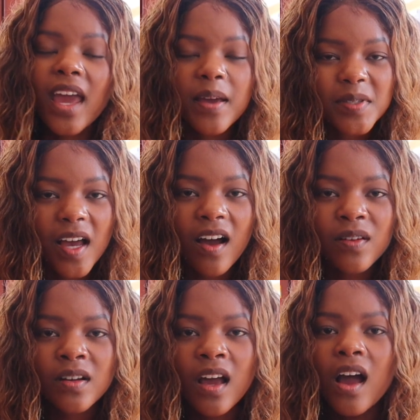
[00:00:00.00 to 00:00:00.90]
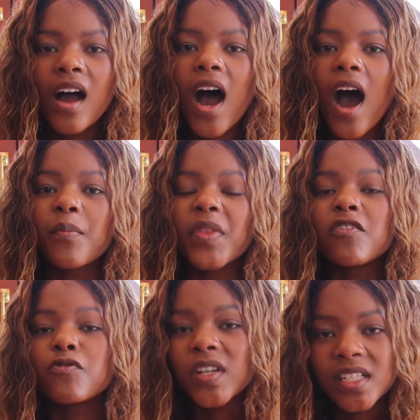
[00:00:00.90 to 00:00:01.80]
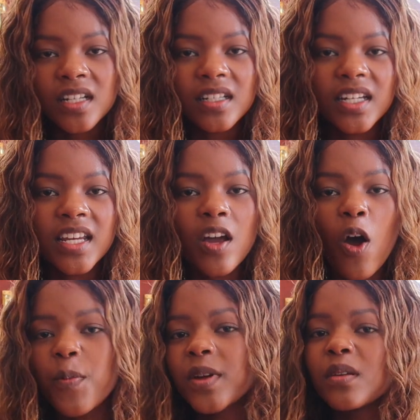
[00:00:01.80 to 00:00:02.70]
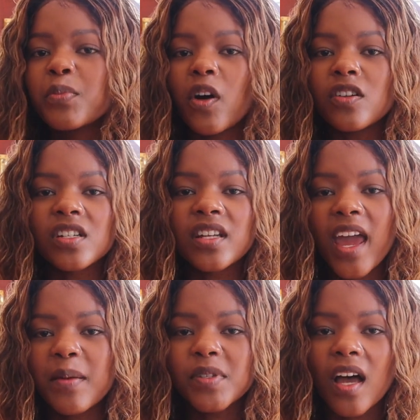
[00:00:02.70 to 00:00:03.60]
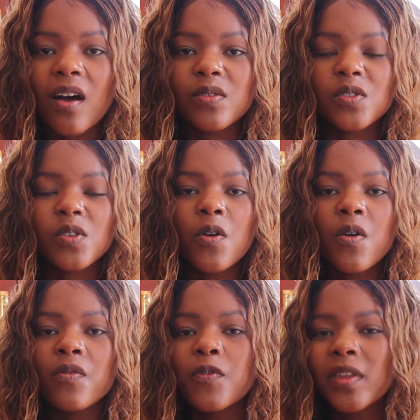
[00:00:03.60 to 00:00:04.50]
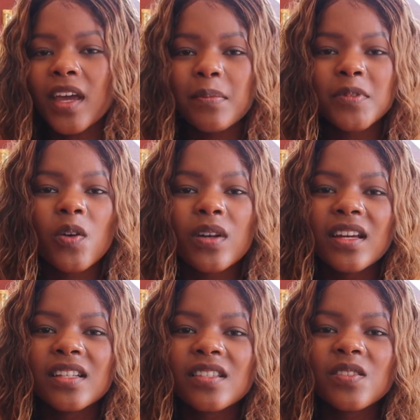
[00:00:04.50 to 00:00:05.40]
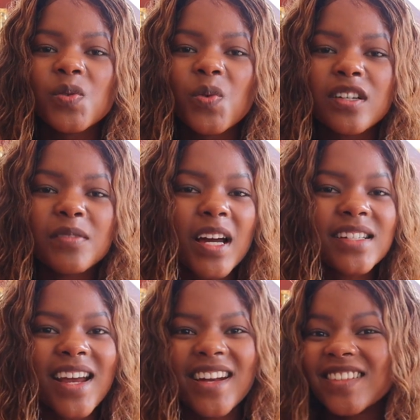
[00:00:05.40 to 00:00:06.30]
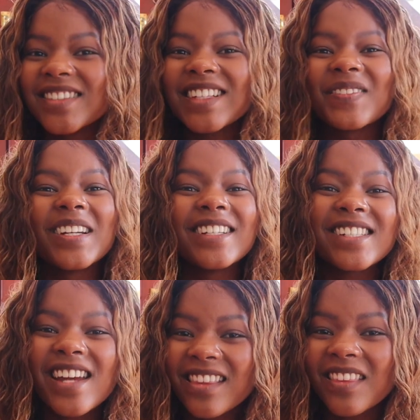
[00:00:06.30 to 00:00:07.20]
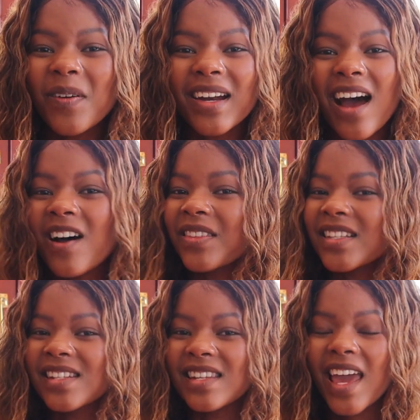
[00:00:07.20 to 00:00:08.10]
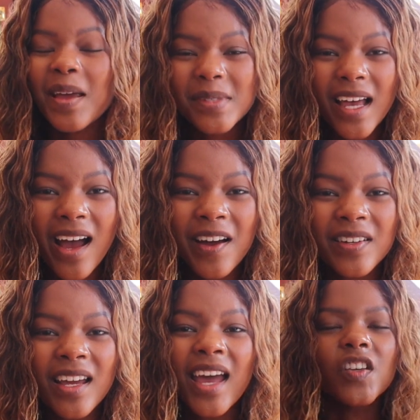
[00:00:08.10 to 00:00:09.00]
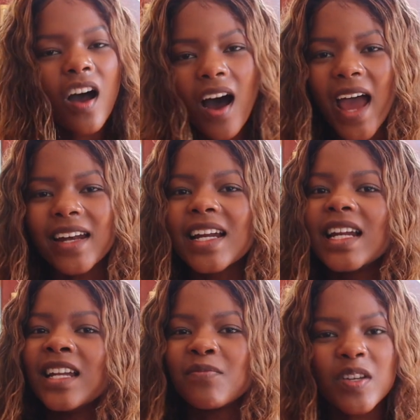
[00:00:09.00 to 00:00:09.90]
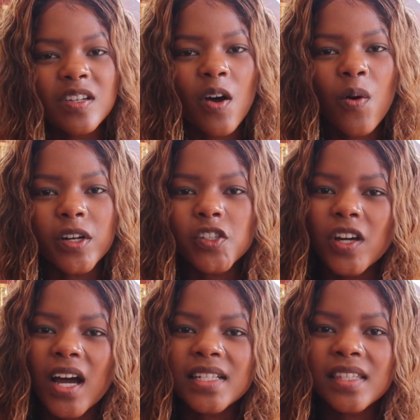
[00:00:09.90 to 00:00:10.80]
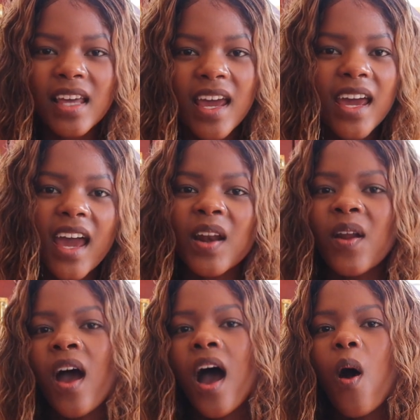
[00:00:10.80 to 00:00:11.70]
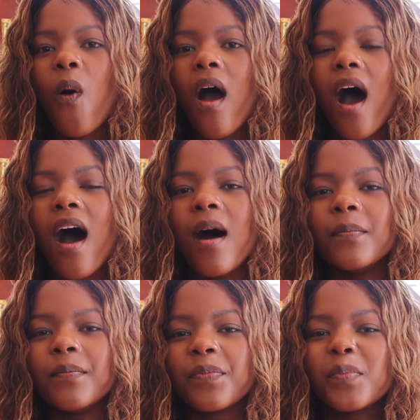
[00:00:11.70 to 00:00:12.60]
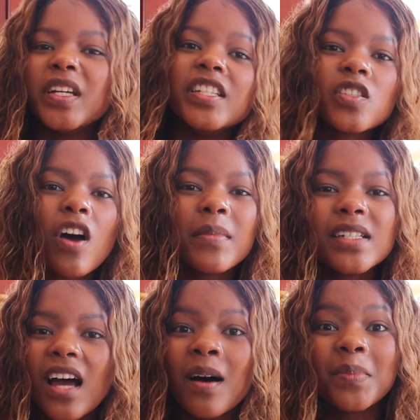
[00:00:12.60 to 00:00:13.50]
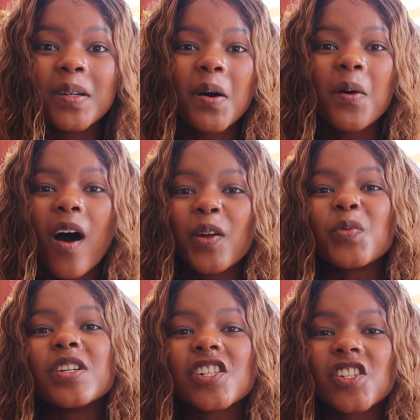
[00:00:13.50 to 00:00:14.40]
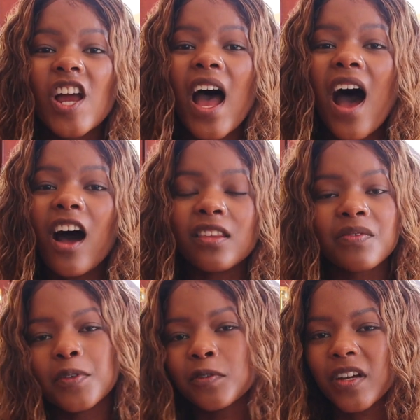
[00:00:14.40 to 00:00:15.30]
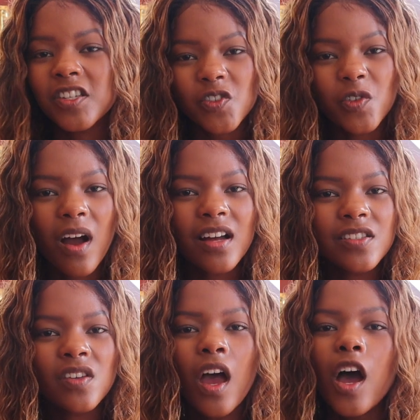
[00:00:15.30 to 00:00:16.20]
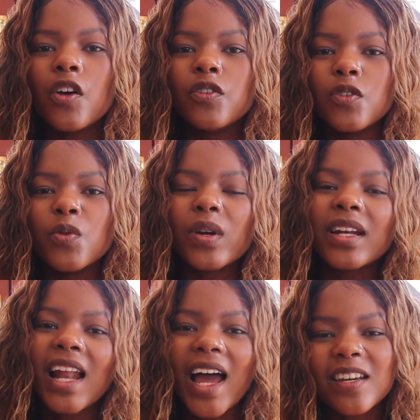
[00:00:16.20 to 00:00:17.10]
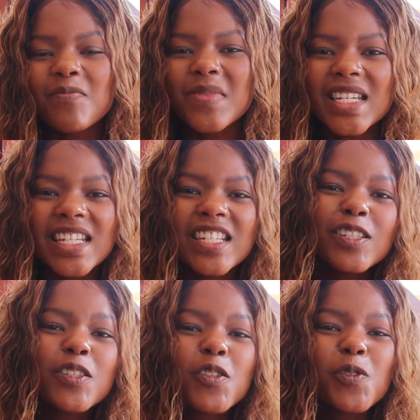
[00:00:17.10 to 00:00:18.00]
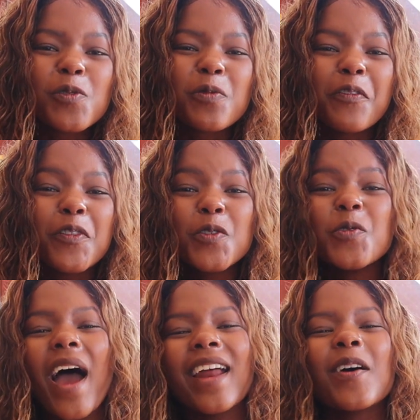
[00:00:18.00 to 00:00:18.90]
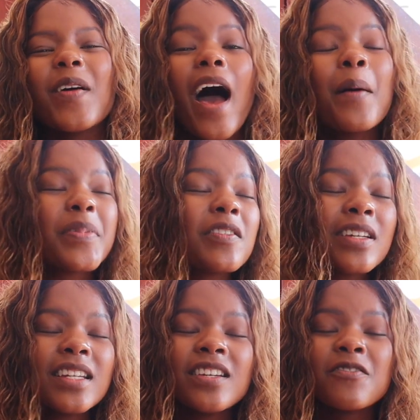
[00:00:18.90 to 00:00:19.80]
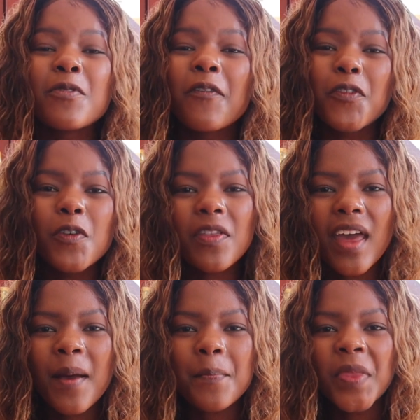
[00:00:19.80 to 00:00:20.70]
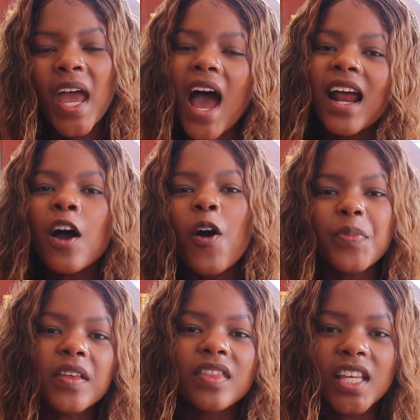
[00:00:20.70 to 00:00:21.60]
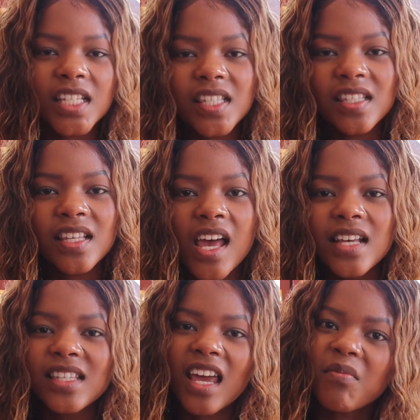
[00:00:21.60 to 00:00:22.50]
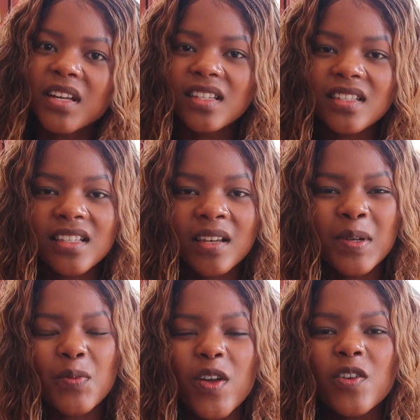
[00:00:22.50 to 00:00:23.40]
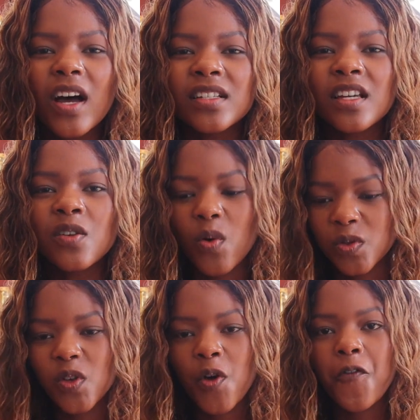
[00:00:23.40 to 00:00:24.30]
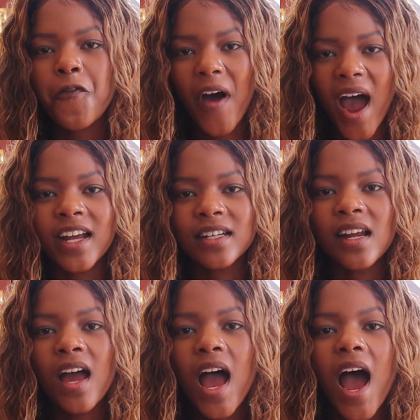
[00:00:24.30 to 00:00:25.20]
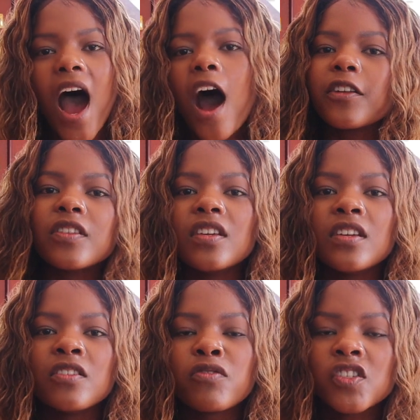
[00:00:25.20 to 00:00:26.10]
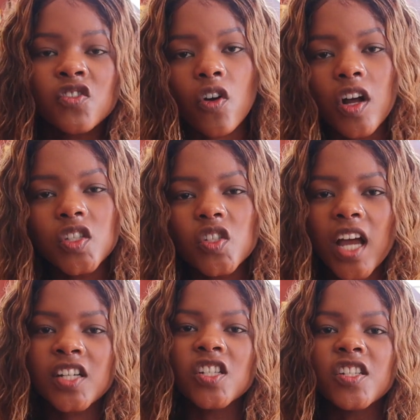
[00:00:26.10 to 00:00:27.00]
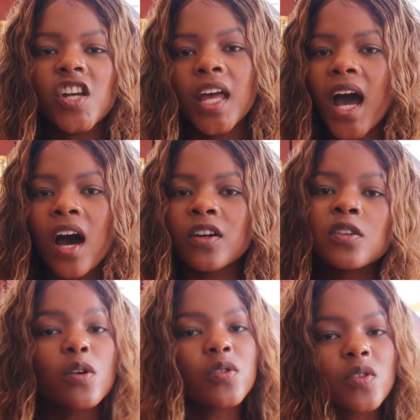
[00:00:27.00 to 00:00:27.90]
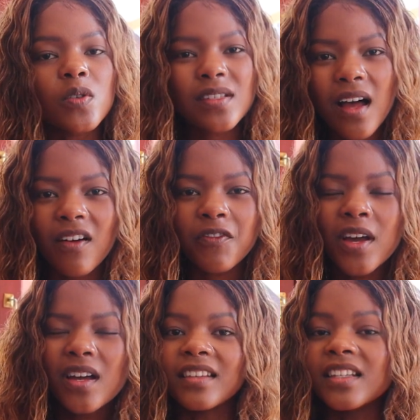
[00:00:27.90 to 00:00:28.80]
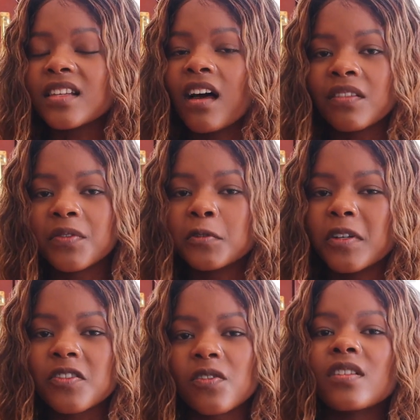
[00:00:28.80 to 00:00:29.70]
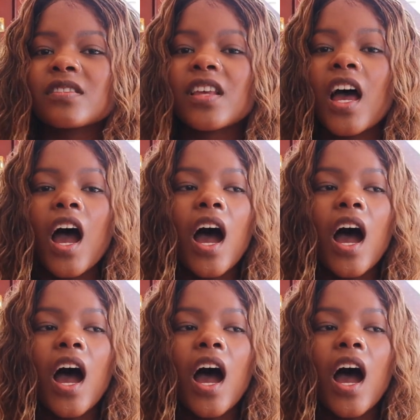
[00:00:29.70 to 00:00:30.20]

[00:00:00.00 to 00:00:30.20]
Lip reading: in Cape Town. They recently opened a branch in Cape Town. So for the Capetonians who watch my channel, definitely check the one out that's in Cape Town. Yeah, and let me know what you guys think, and please comment down below on which Healthful restaurants you would like me to review, and I'll happily review them. And I hope that this segment is a segment where you guys can also find healthy restaurants to actually check out and go to yourself. These Healthful restaurants